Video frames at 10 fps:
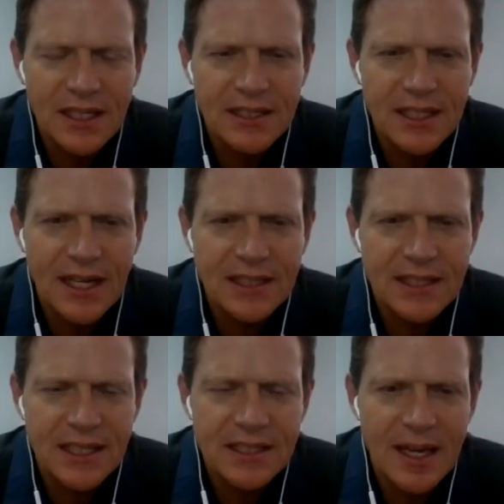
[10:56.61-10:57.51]
Is that
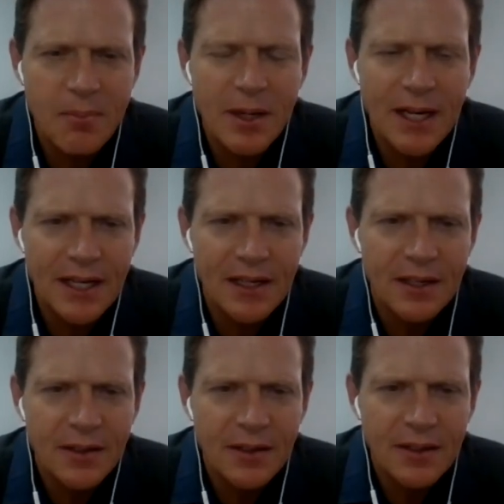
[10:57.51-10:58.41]
it's examining
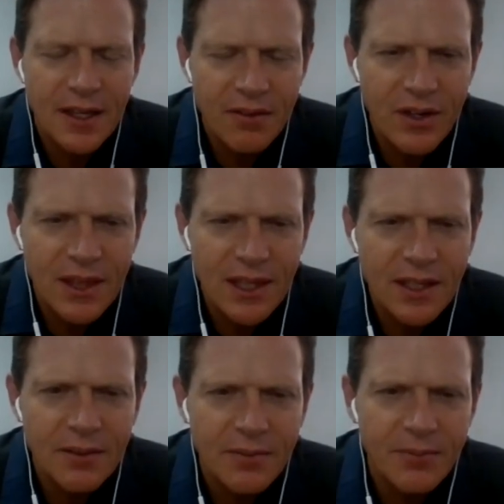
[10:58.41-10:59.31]
everything?